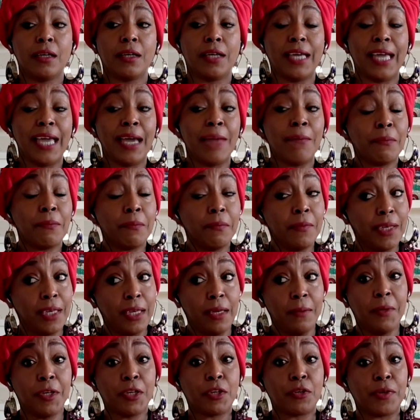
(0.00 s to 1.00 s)

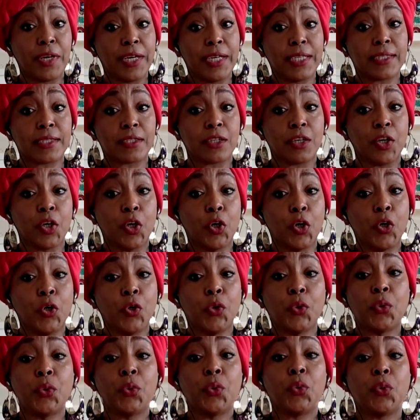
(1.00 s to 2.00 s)
immigrants
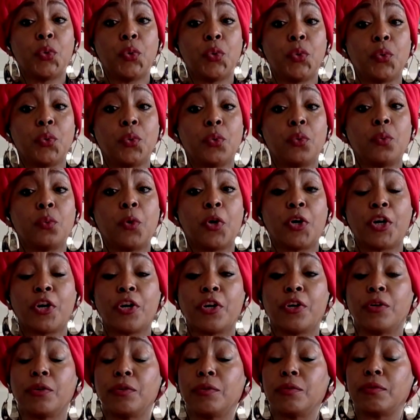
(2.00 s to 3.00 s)
who
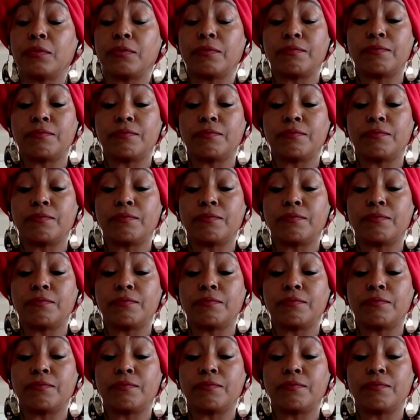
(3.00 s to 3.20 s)
were